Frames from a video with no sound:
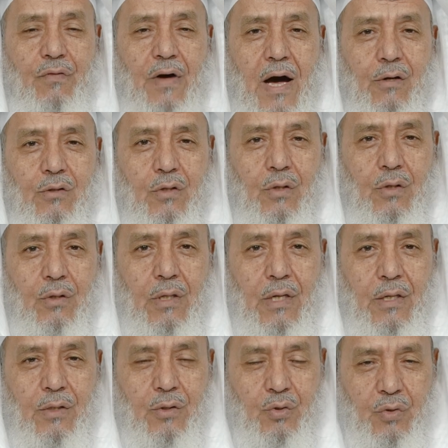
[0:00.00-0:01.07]
of how to
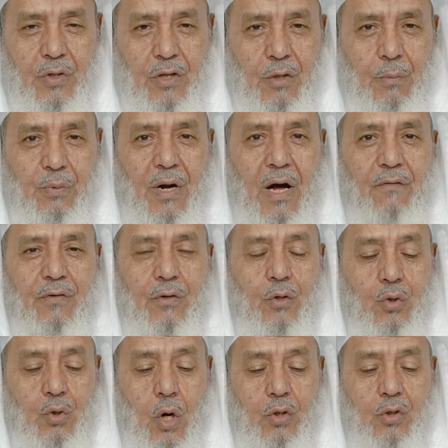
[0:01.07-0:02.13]
treat the prophet or
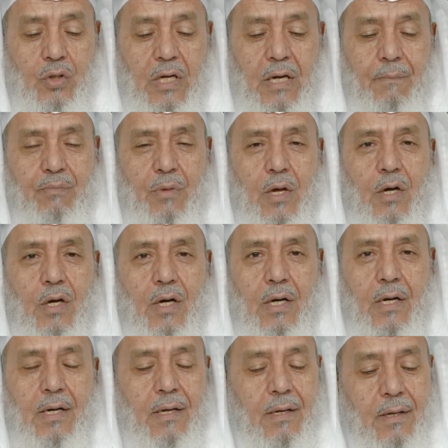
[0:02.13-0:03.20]
talk to him.
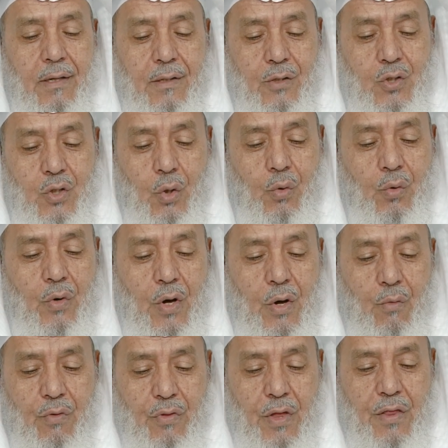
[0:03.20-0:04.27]
So
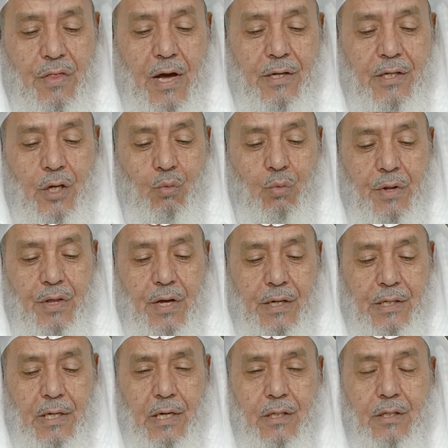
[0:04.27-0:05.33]
they did what they
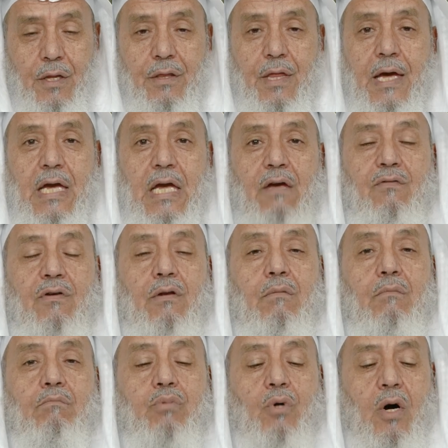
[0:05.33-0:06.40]
did, and they
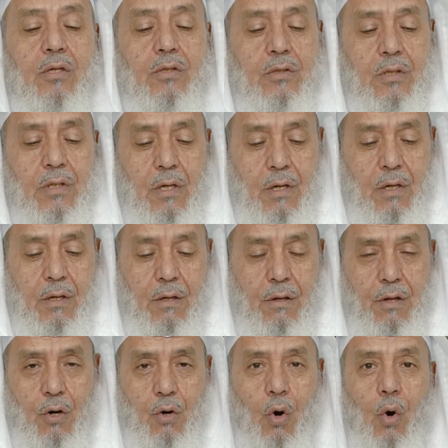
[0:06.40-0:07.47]
even brought
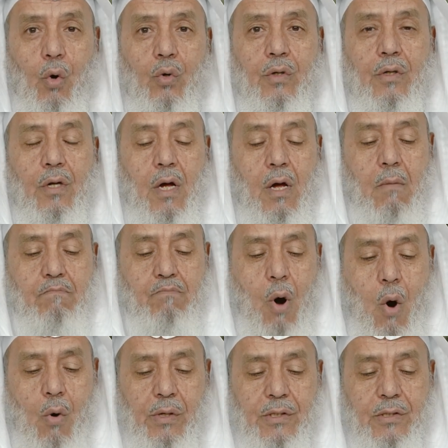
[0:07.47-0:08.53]
their own
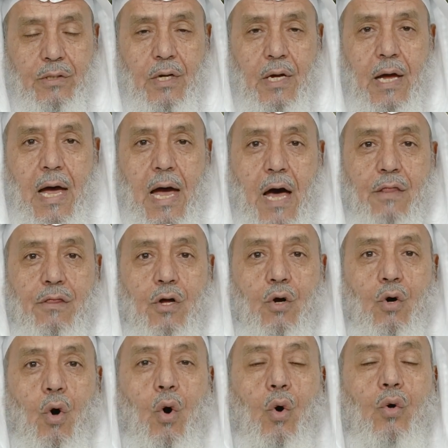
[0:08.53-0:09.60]
poet and
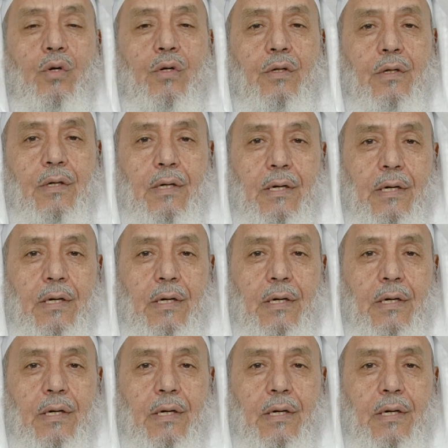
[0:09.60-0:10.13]
their own